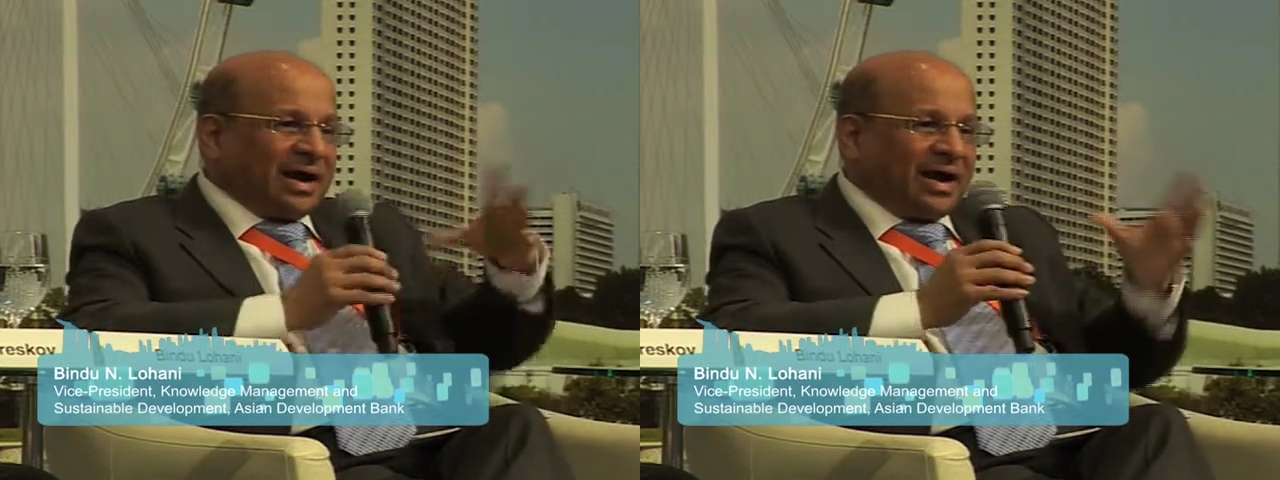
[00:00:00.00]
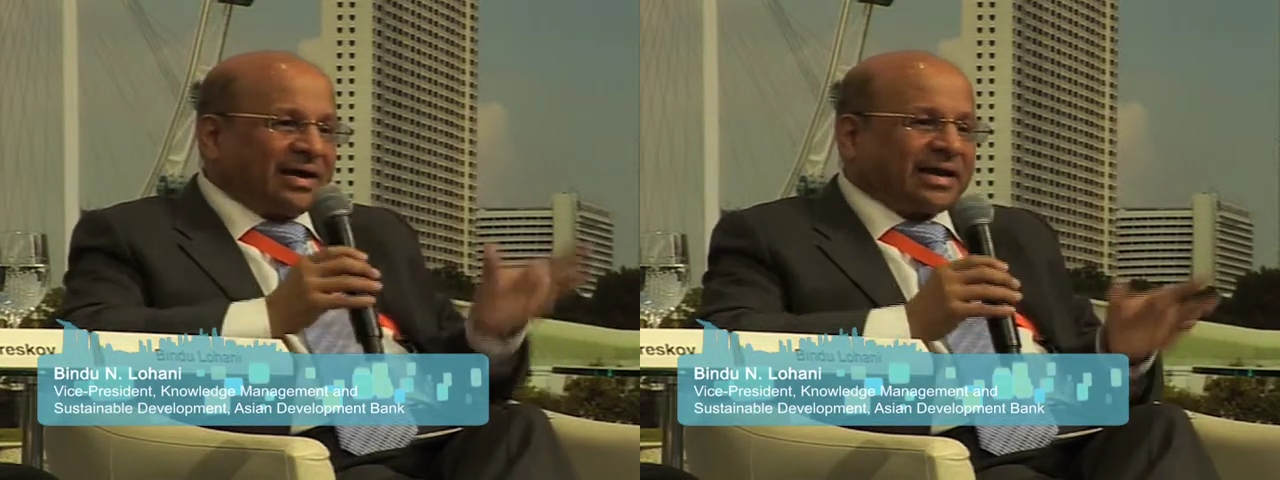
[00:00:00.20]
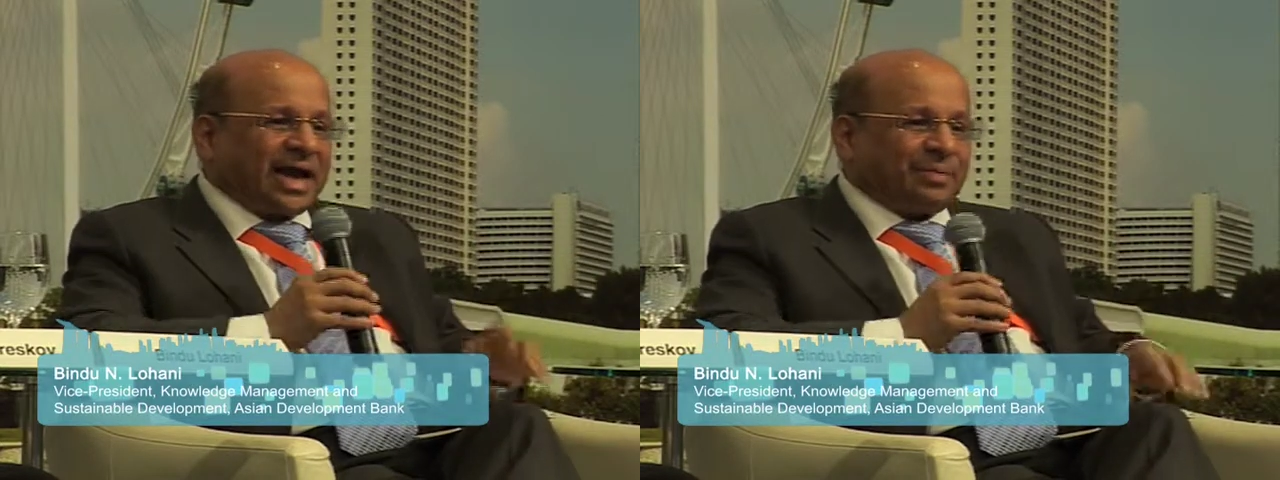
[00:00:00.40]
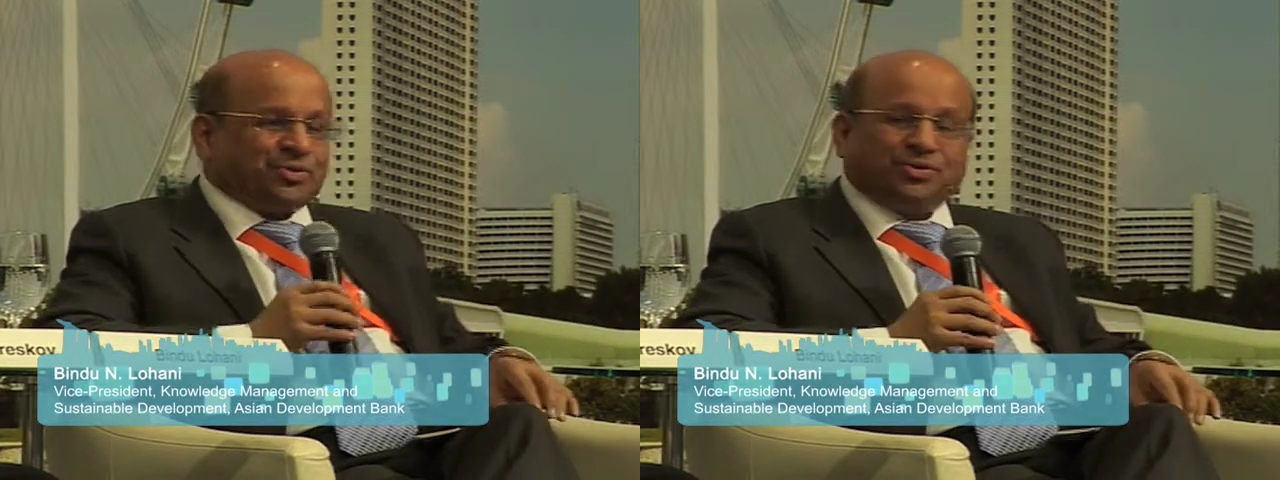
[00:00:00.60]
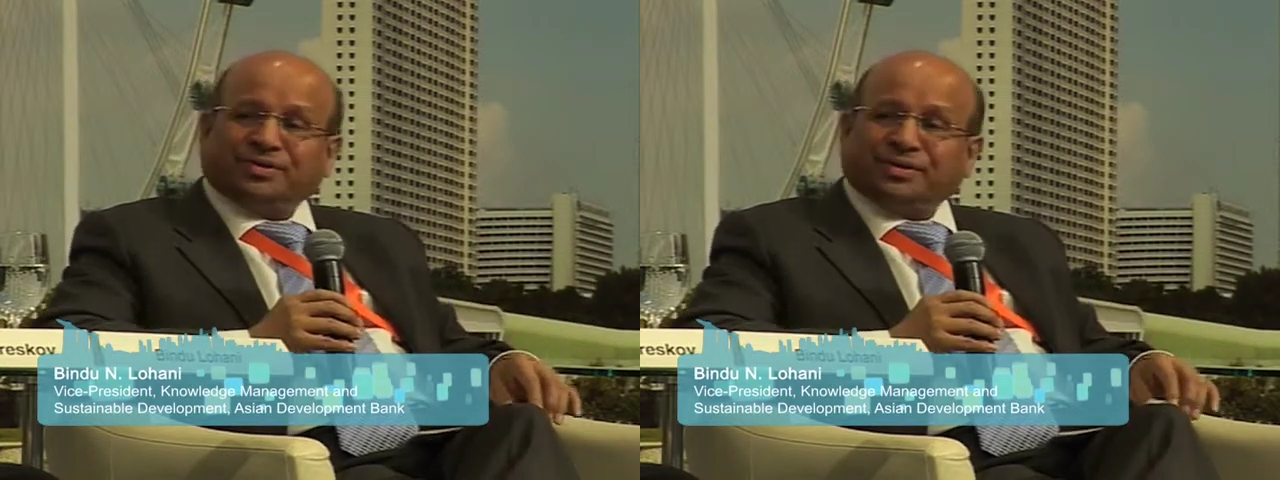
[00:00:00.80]
are
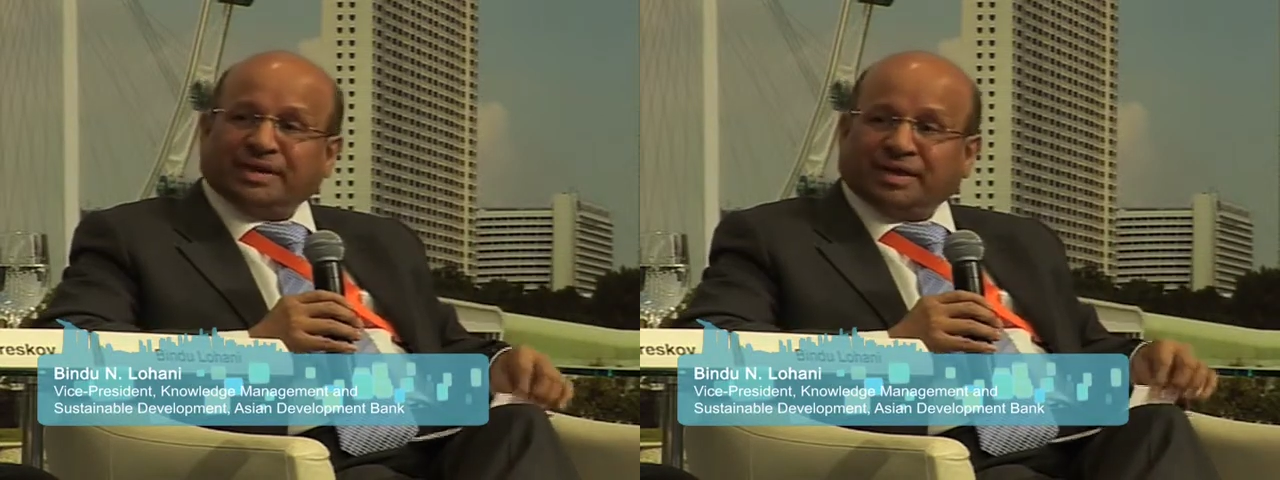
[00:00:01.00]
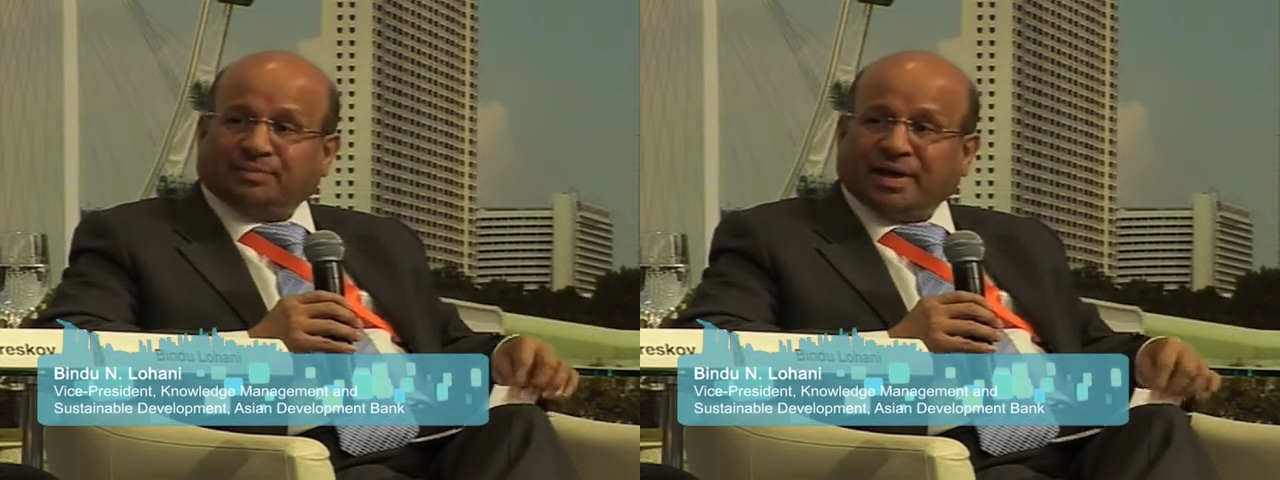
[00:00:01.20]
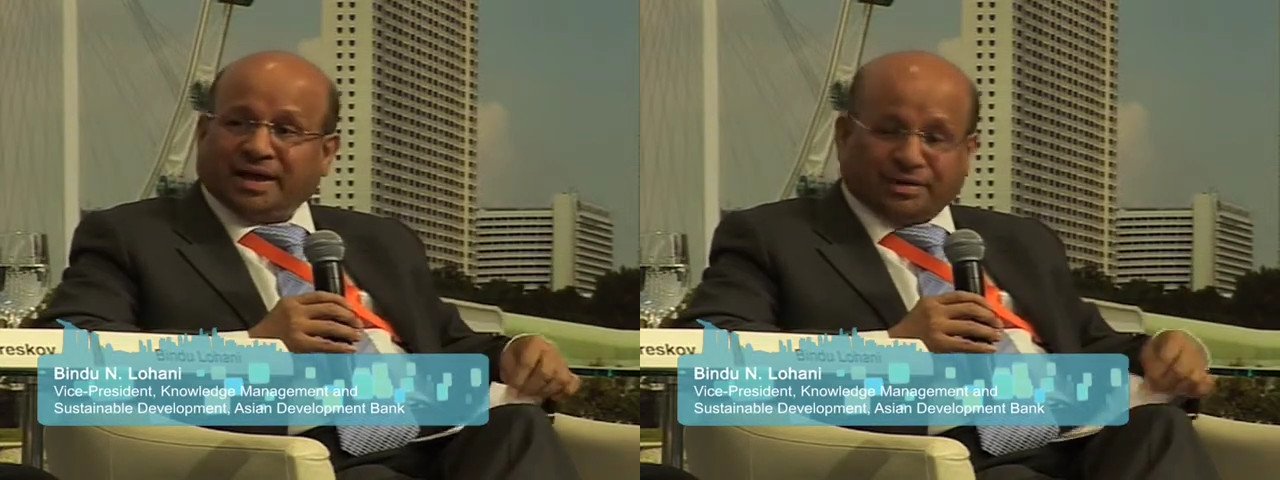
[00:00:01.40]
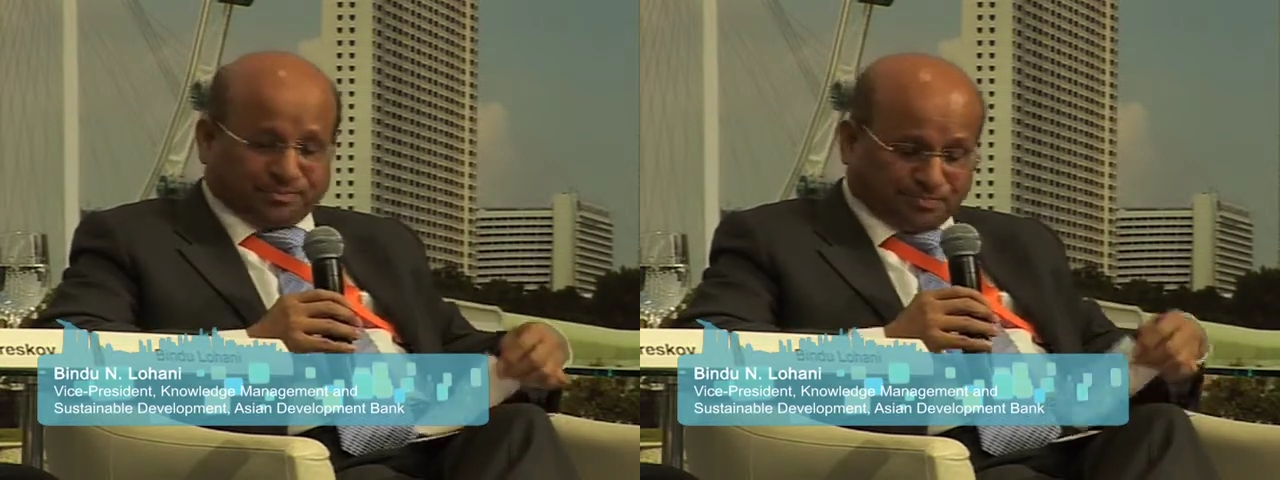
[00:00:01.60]
captured in that plan